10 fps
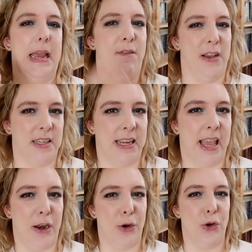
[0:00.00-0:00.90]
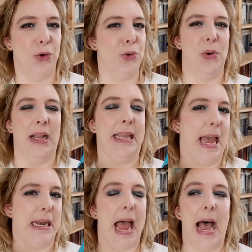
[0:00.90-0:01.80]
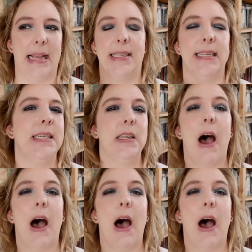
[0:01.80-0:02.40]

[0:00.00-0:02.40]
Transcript: investigator who, again, has this